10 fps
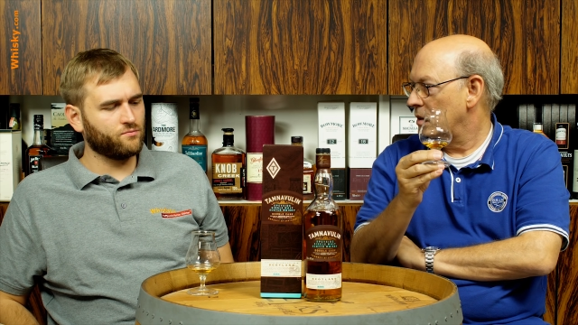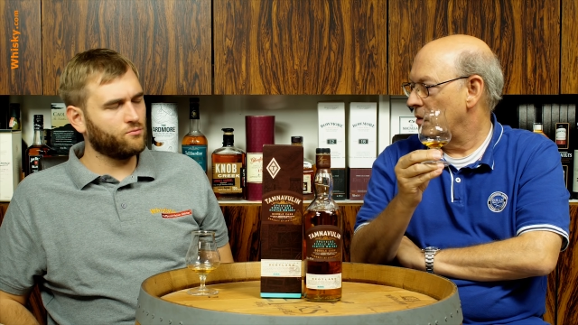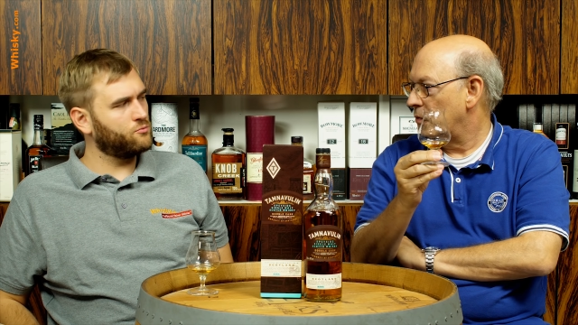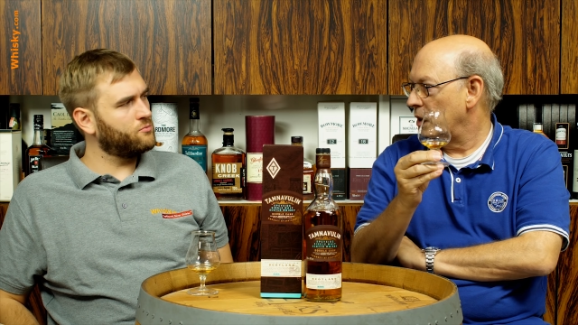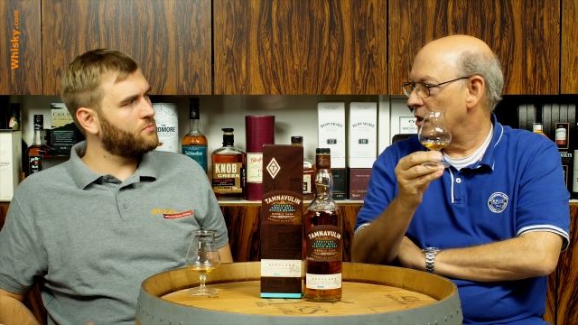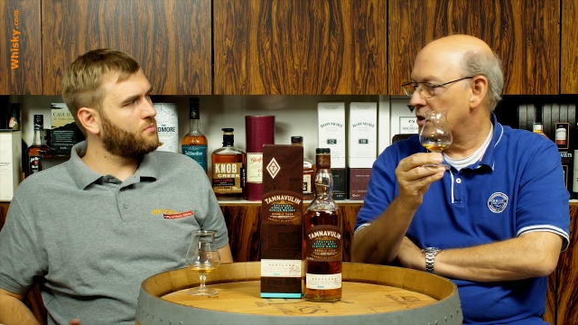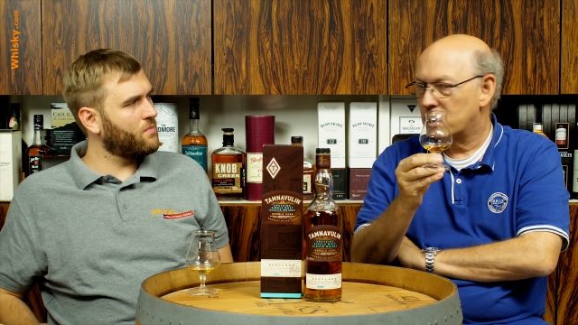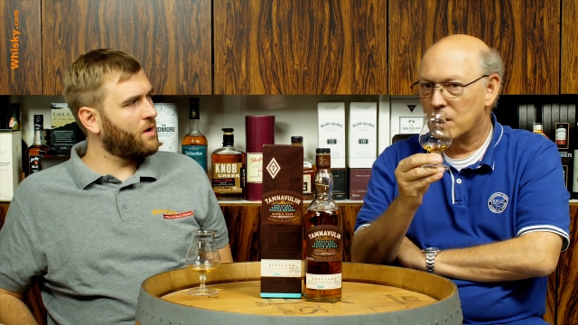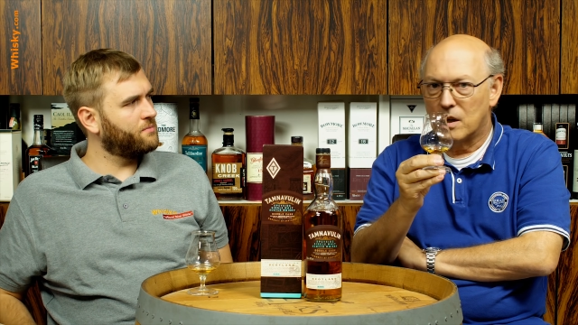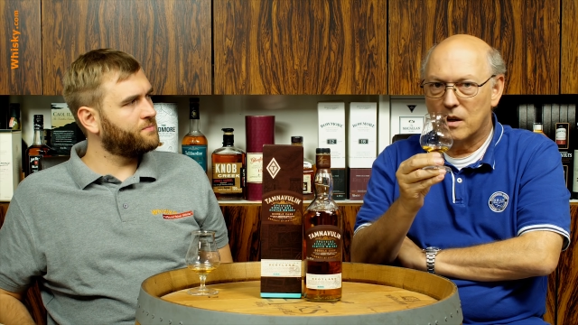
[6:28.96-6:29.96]
Speaker 1: the
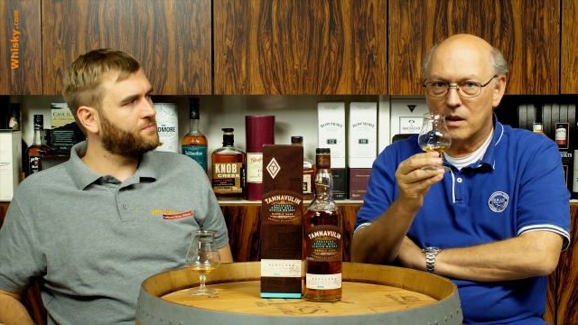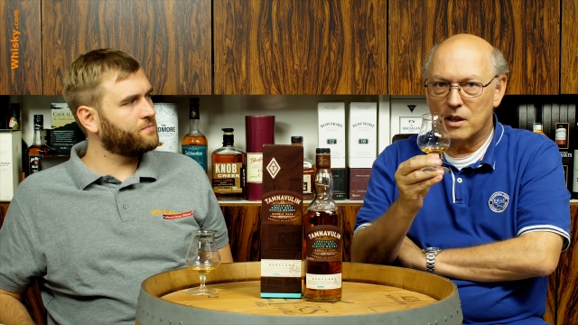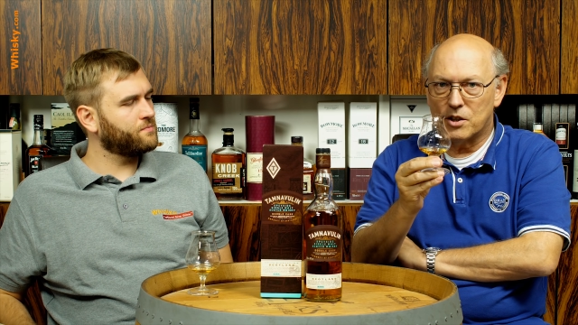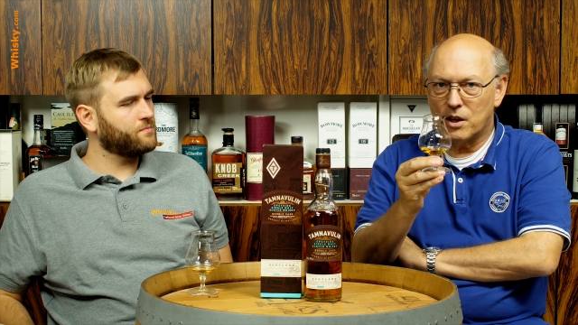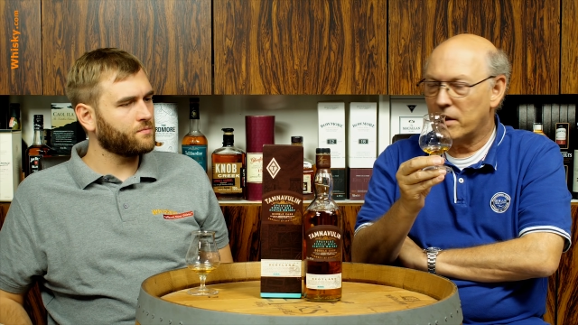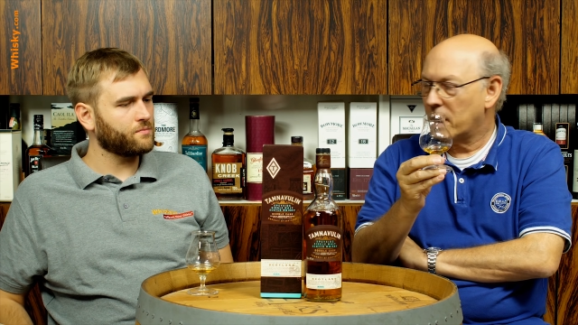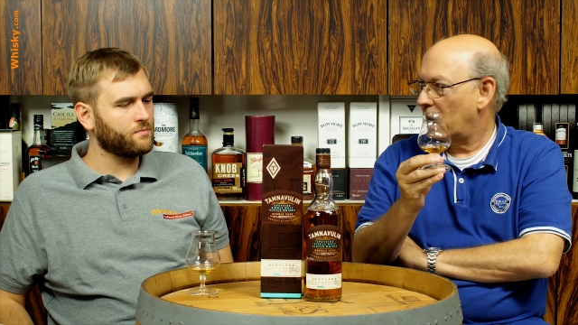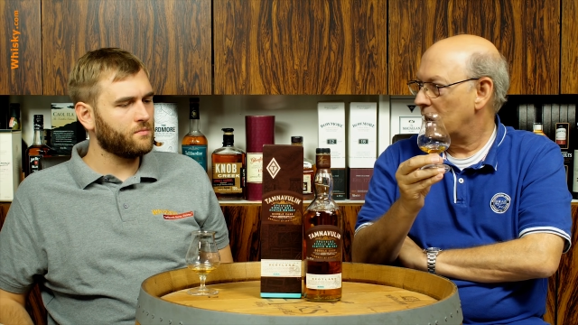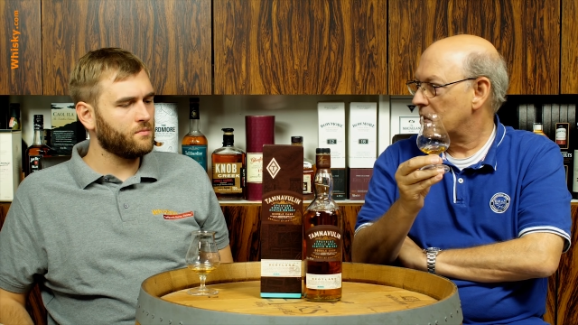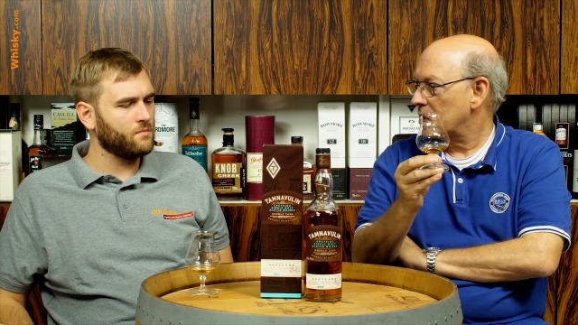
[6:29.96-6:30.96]
finish in sherry
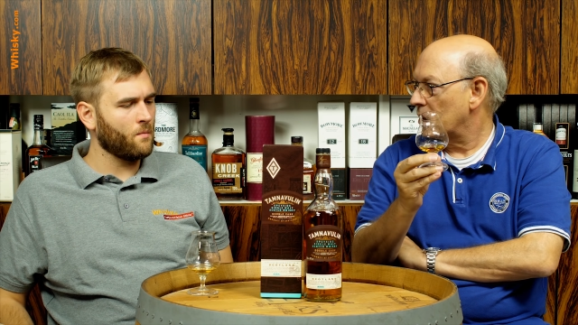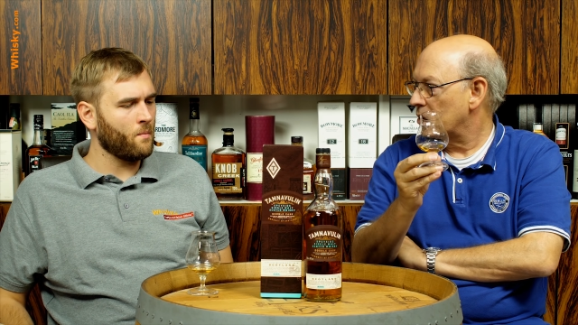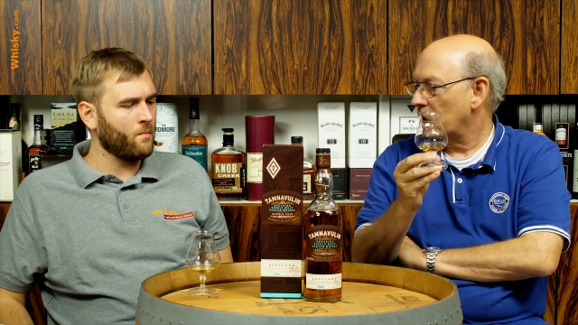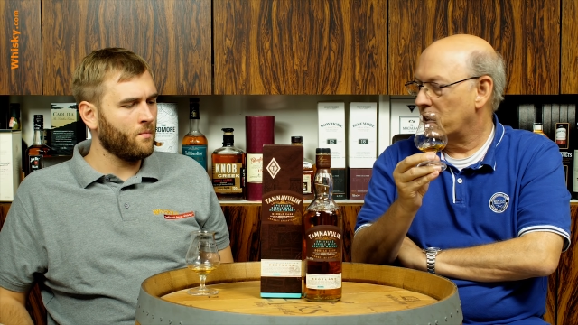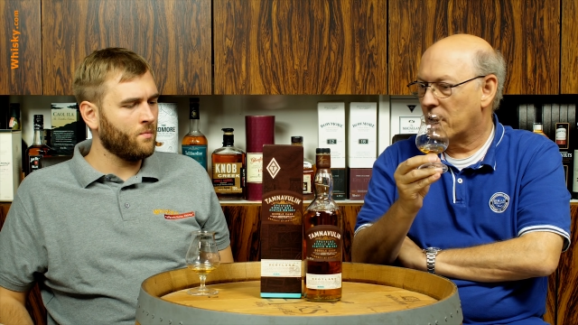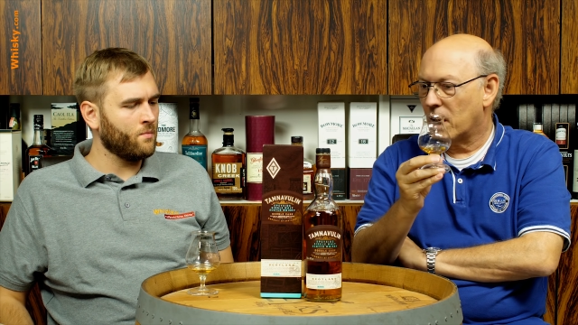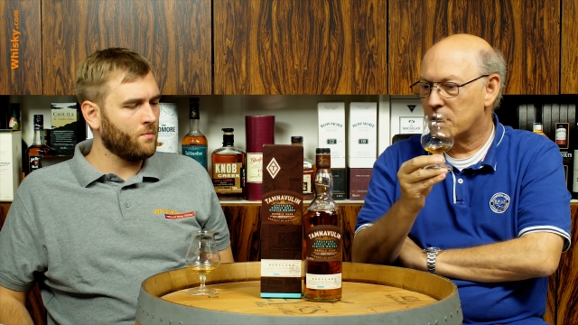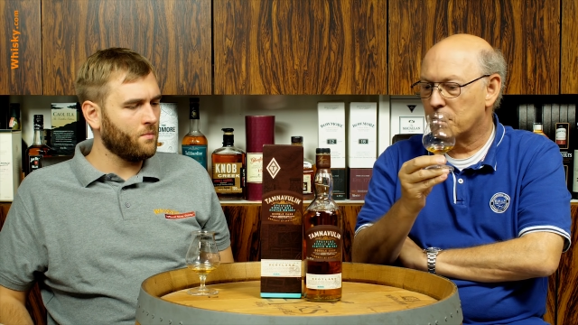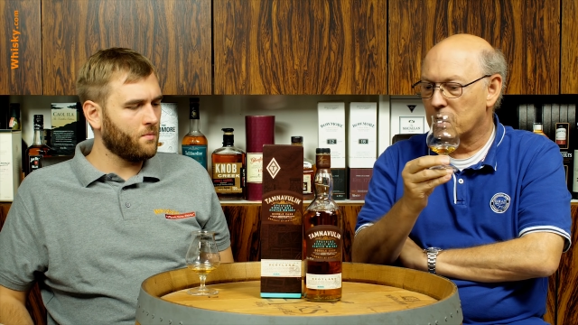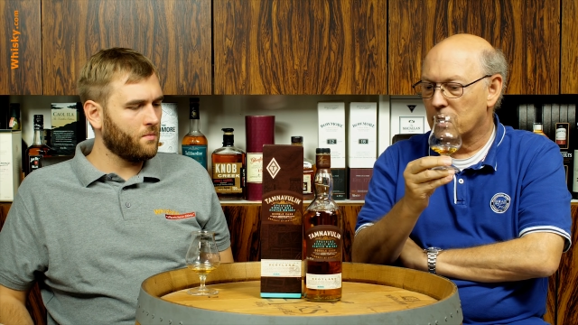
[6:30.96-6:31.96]
casks, and the sherry
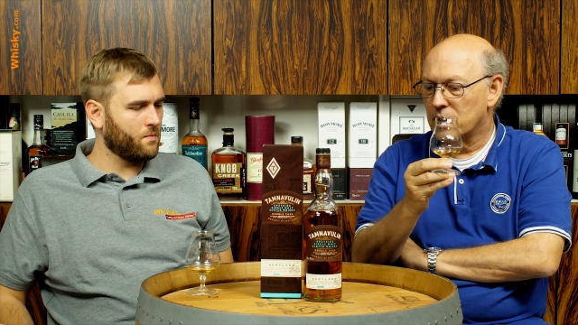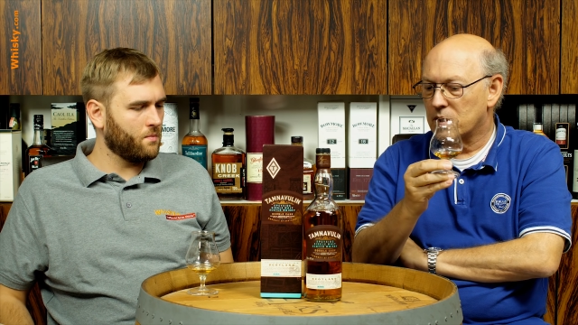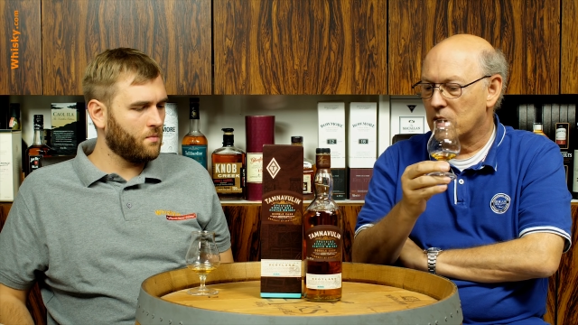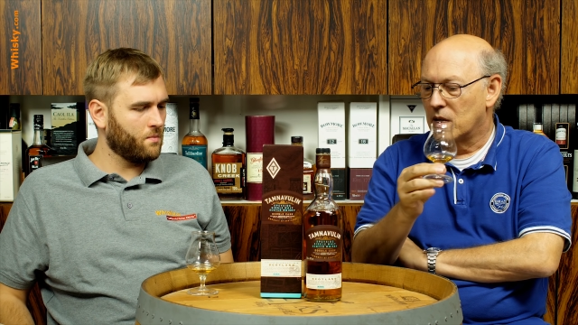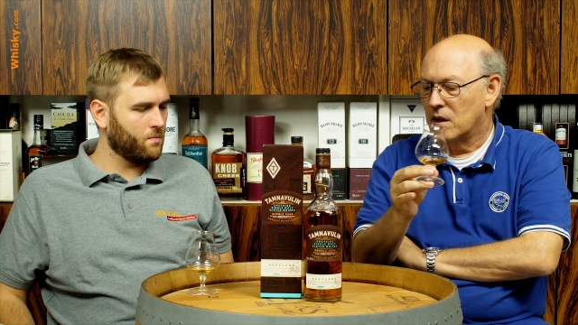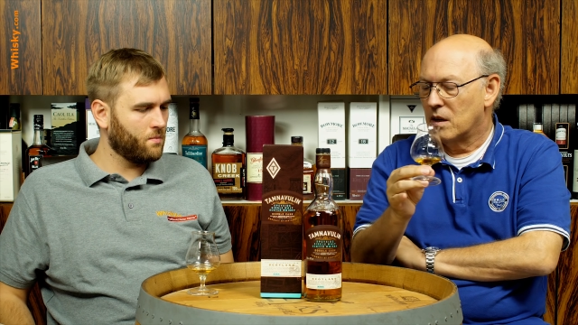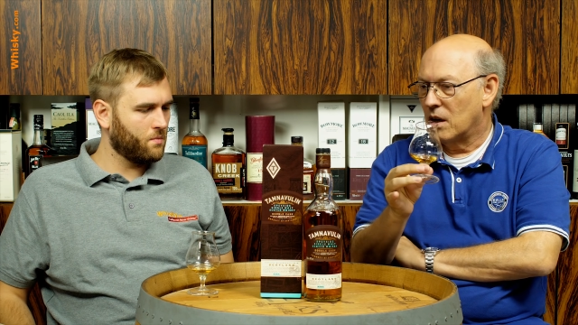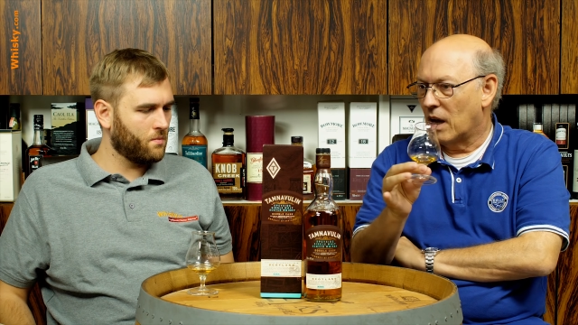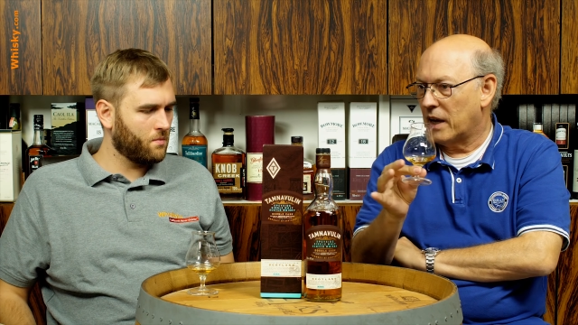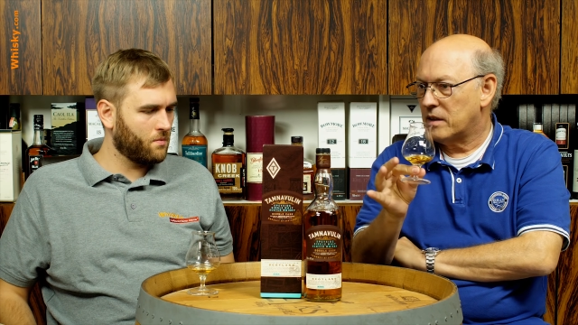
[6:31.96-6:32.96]
casks bring this
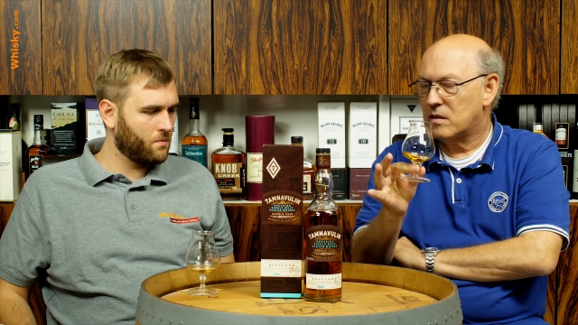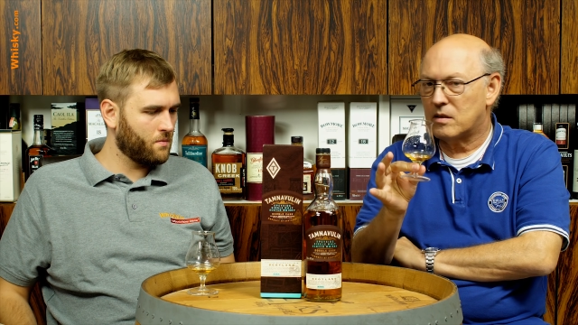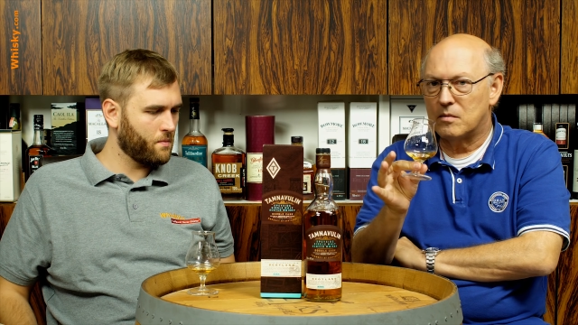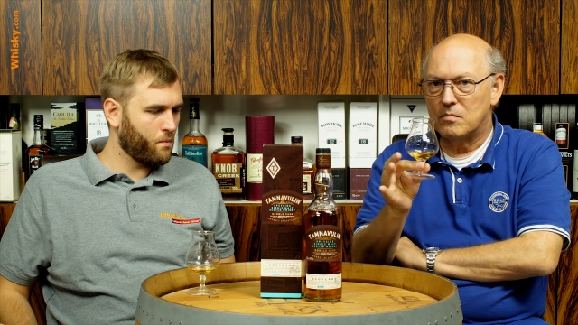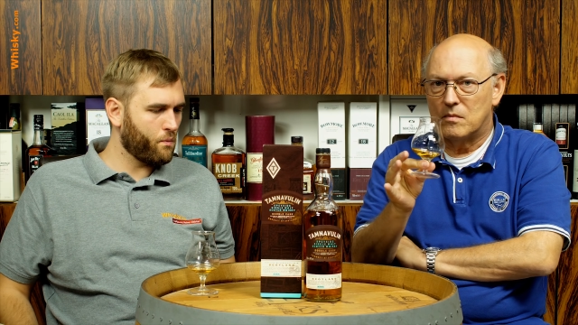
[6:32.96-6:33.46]
light,